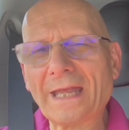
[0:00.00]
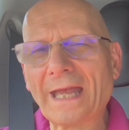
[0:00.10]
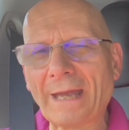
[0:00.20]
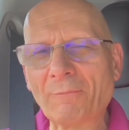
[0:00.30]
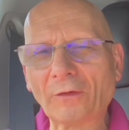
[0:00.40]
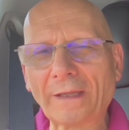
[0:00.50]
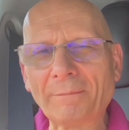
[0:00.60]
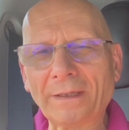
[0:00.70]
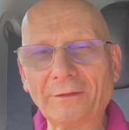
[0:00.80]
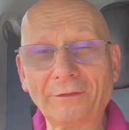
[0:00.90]
And what that
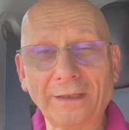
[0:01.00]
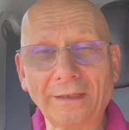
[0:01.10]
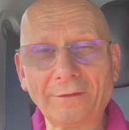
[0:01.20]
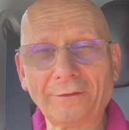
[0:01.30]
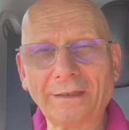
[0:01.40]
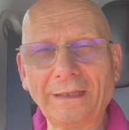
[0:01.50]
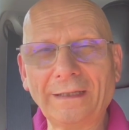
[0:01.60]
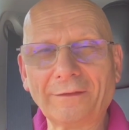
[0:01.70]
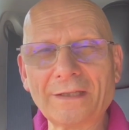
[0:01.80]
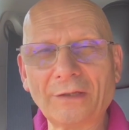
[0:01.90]
means is
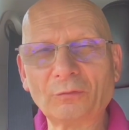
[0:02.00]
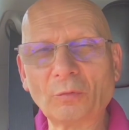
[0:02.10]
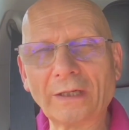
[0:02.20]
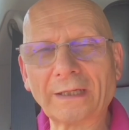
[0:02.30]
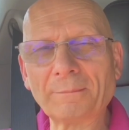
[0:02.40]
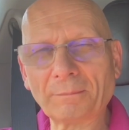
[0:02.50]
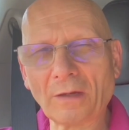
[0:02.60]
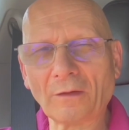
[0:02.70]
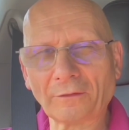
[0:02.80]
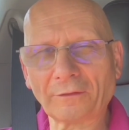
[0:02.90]
no working
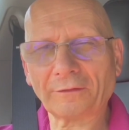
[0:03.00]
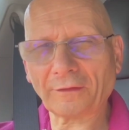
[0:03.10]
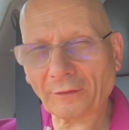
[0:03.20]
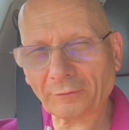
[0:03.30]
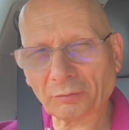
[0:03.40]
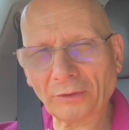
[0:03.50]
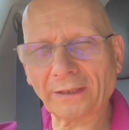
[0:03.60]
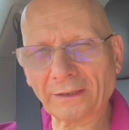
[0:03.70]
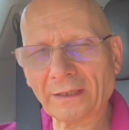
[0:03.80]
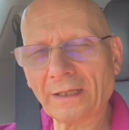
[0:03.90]
parts. So it's
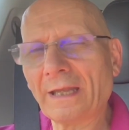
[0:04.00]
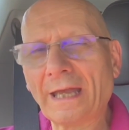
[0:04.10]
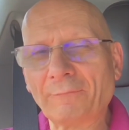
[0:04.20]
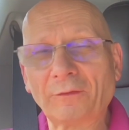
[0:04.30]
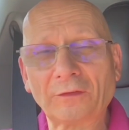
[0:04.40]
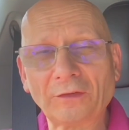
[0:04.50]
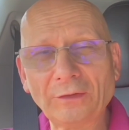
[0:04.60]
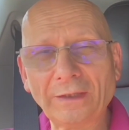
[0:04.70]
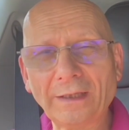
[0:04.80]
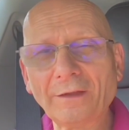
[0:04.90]
brilliant. And for 2
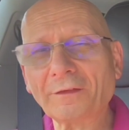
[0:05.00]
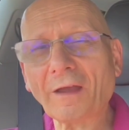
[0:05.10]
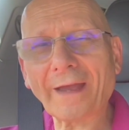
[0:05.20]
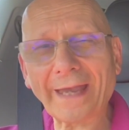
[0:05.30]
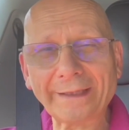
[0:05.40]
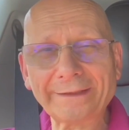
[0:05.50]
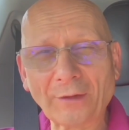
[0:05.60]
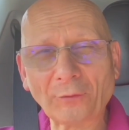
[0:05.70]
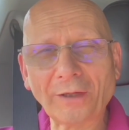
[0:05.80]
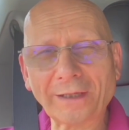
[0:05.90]
years, I had that
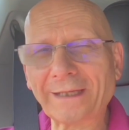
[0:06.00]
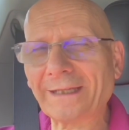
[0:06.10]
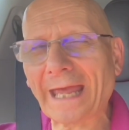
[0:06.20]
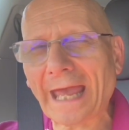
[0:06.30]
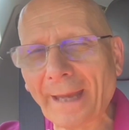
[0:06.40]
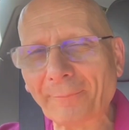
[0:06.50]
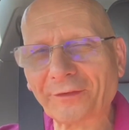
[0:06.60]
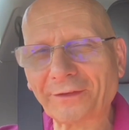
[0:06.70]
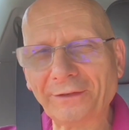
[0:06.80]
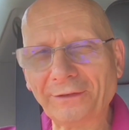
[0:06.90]
working
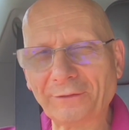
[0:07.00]
absolutely